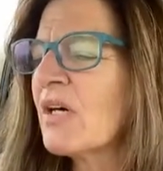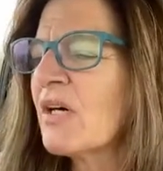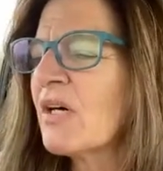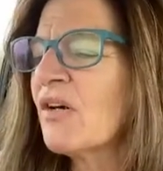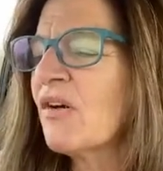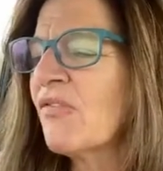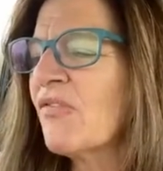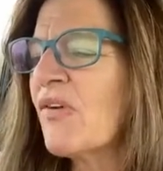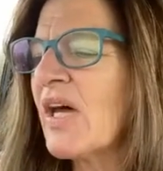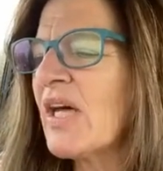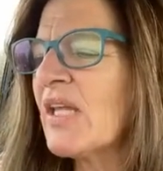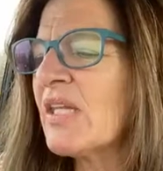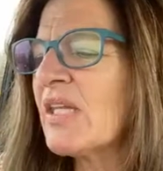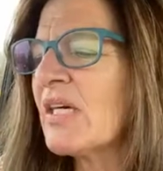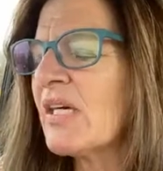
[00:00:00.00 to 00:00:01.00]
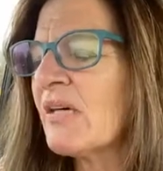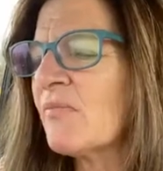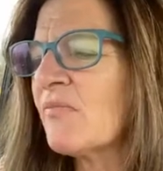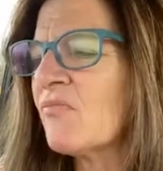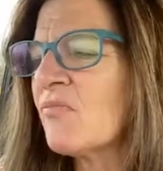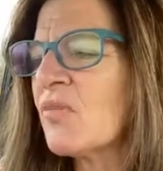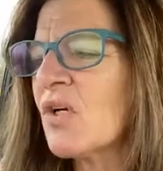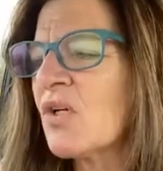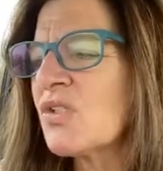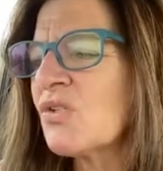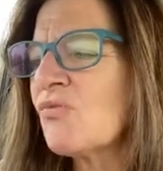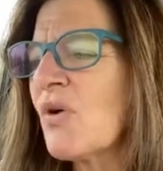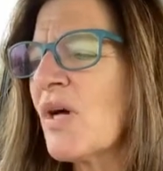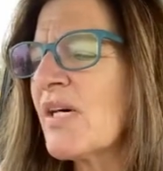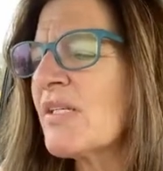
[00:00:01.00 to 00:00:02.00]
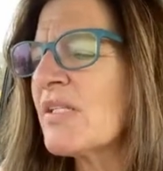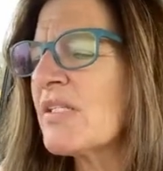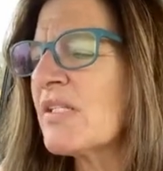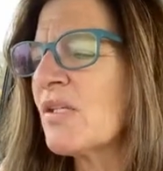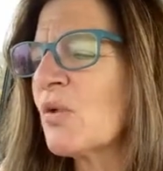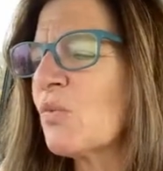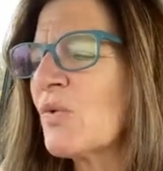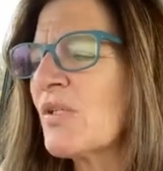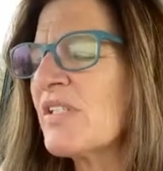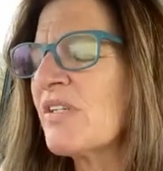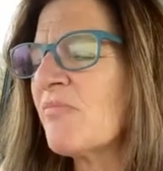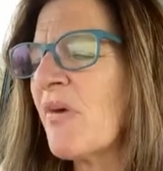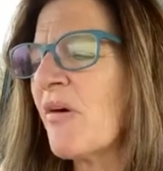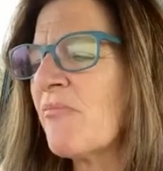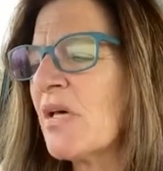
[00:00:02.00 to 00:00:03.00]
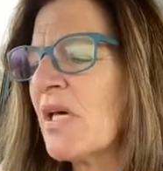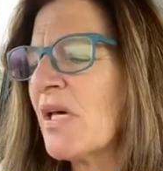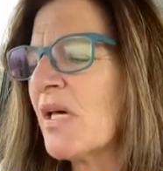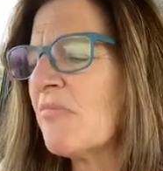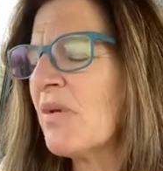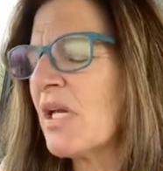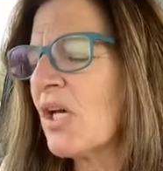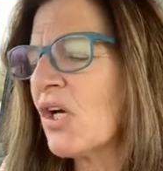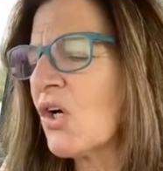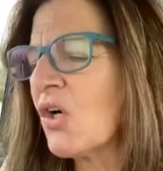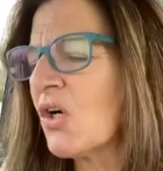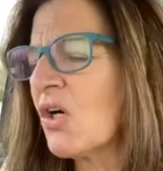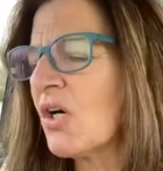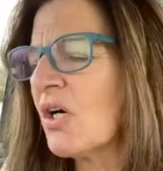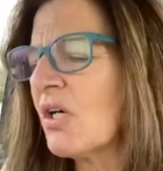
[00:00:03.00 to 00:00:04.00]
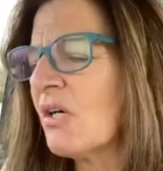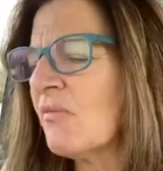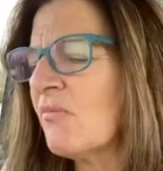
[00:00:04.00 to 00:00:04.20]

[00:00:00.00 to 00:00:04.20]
Your faith not to rest in the wisdom of men, but in God.